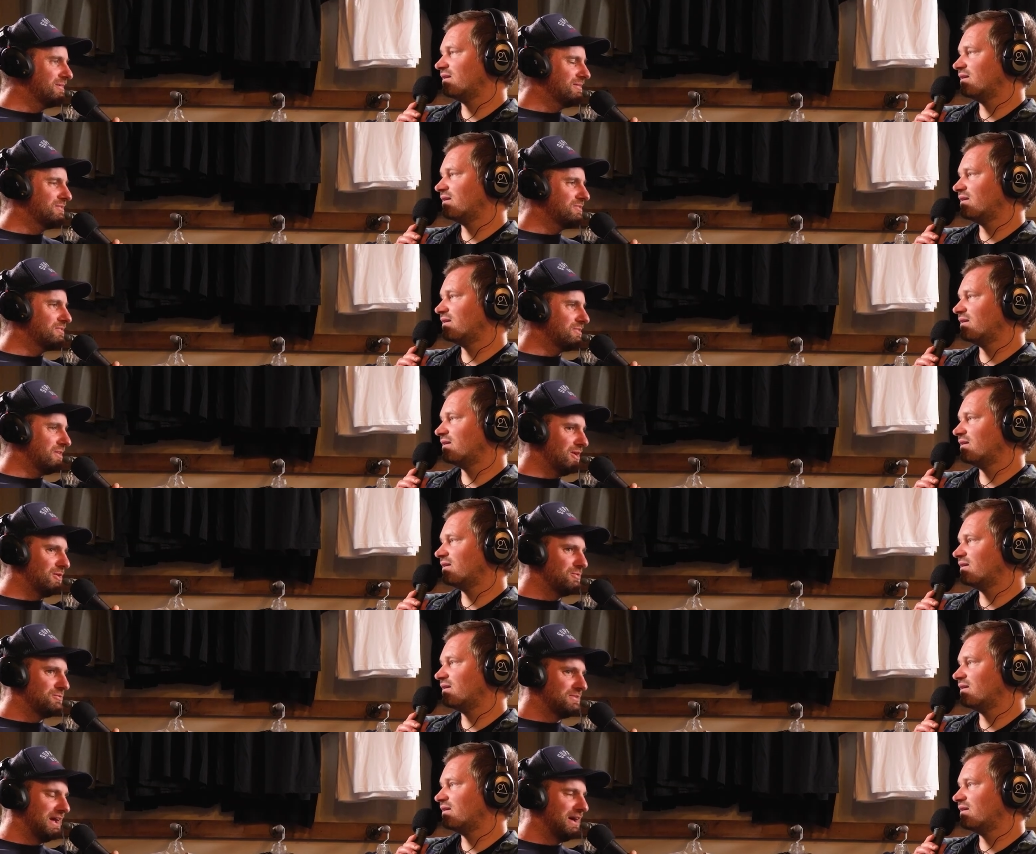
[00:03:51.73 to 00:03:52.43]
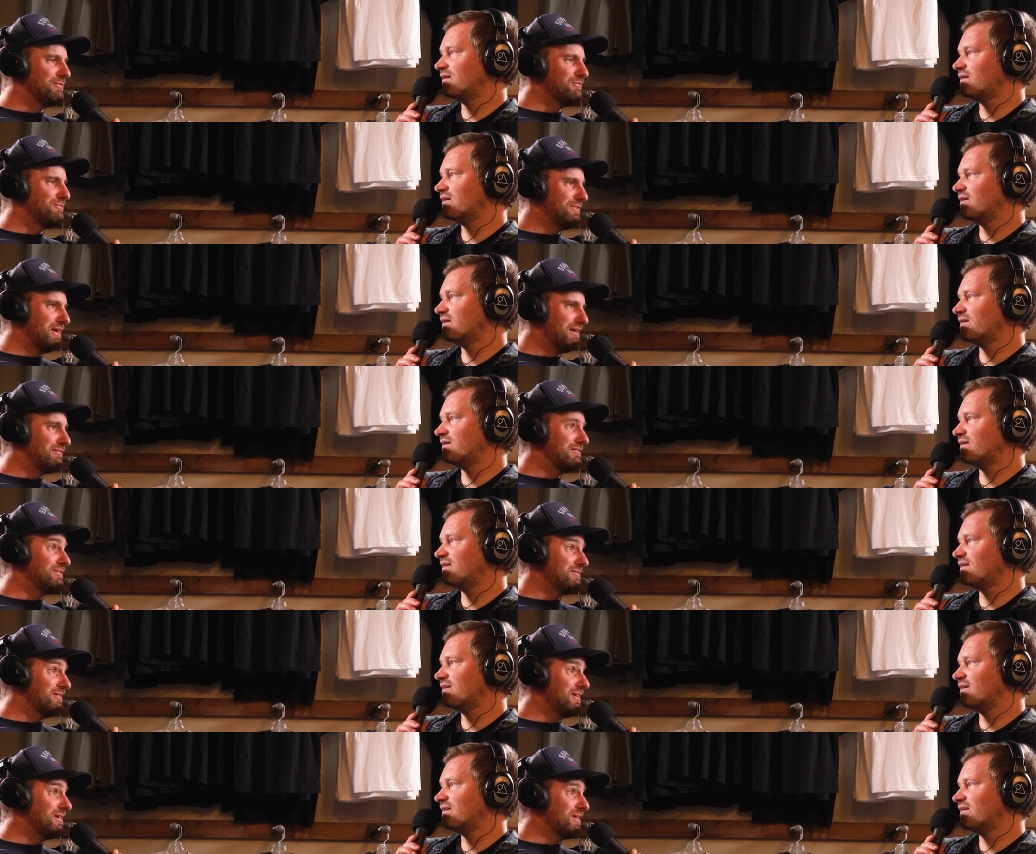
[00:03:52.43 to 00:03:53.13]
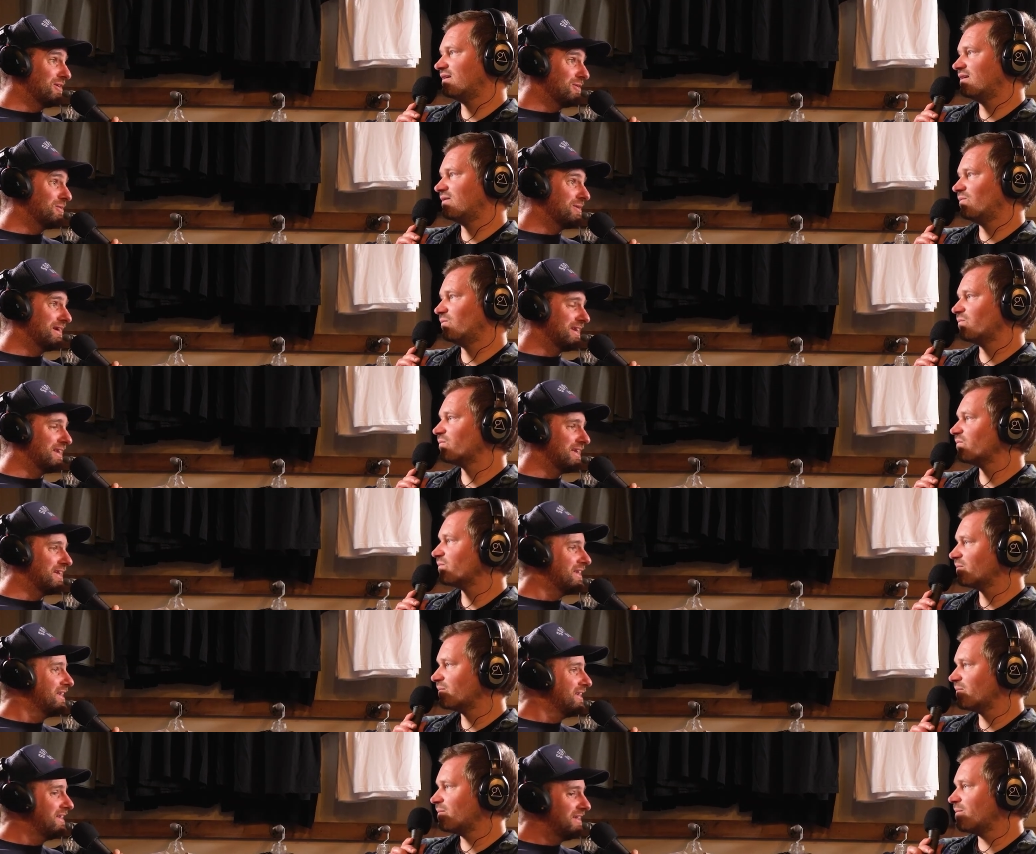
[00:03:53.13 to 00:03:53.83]
Speaker 1: slowed down very, very quickly,
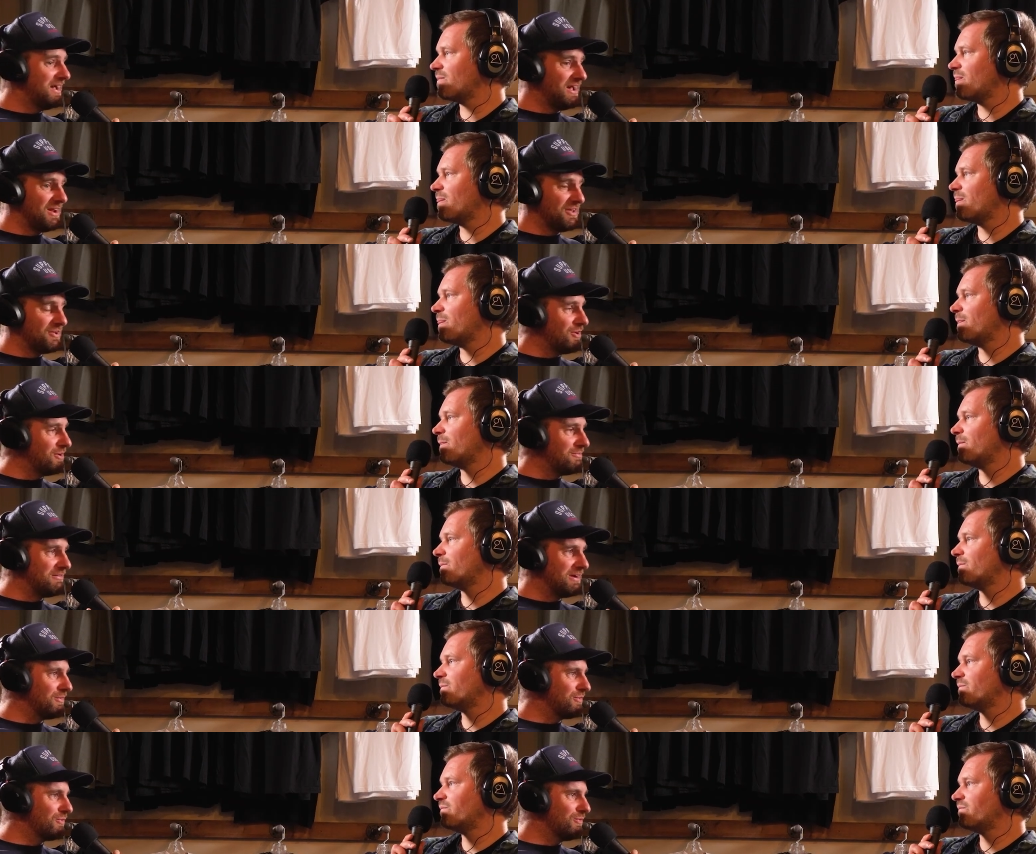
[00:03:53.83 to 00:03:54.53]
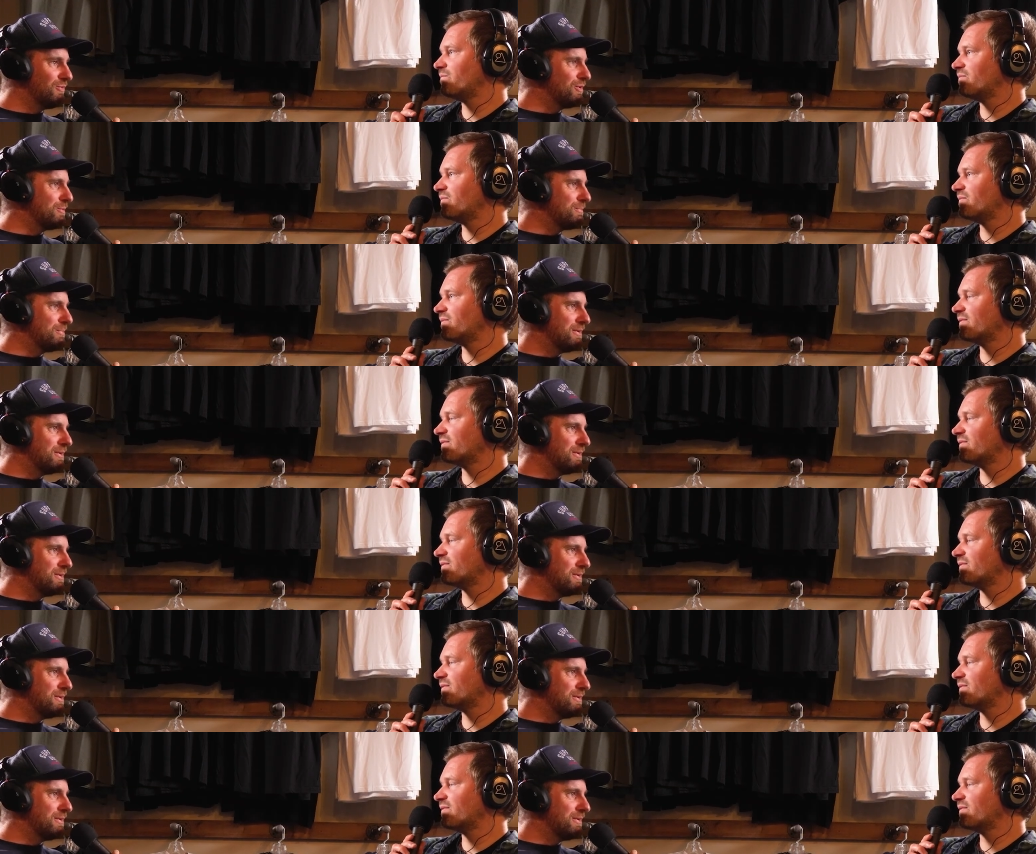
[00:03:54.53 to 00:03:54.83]
and I got around the corner